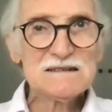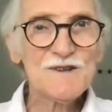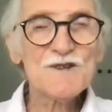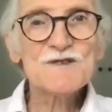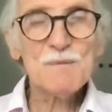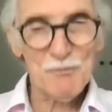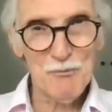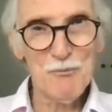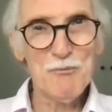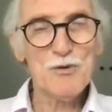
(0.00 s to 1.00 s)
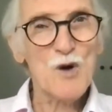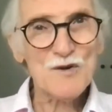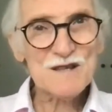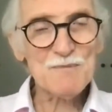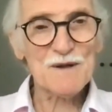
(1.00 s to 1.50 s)
There's
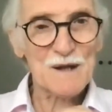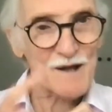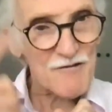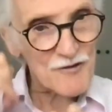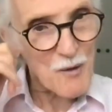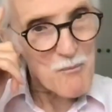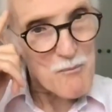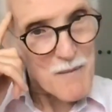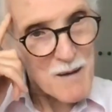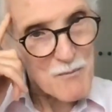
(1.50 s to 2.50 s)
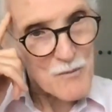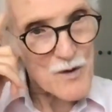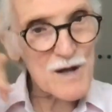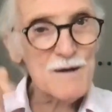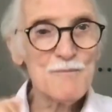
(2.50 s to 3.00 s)
approximately, from
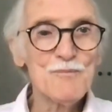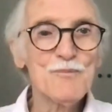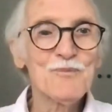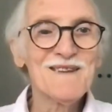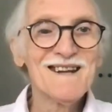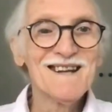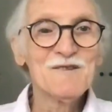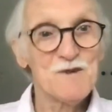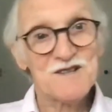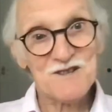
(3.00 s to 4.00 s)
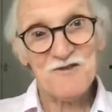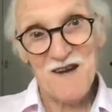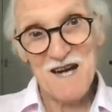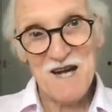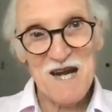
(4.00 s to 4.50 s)
memory, which is
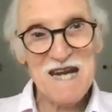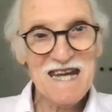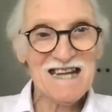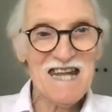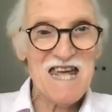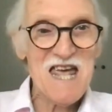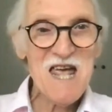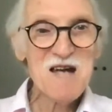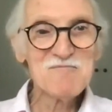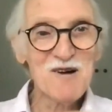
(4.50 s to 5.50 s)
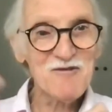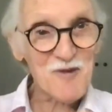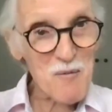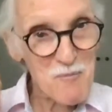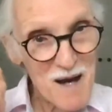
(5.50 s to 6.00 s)
fading, but
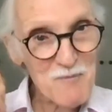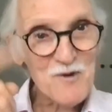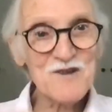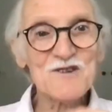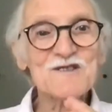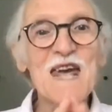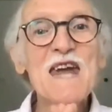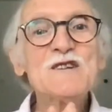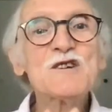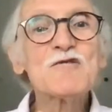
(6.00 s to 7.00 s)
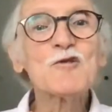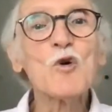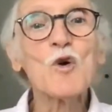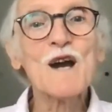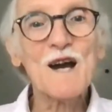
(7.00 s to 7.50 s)
from memory, there's
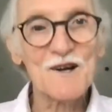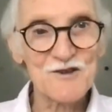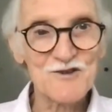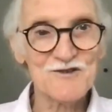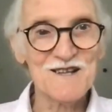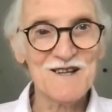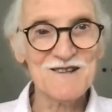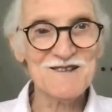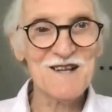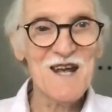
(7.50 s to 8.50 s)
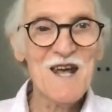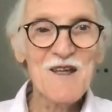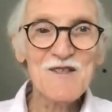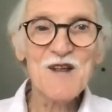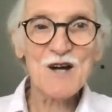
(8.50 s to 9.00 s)
84 countries
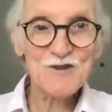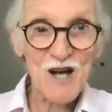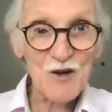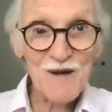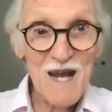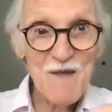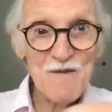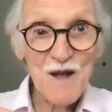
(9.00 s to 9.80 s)
that are in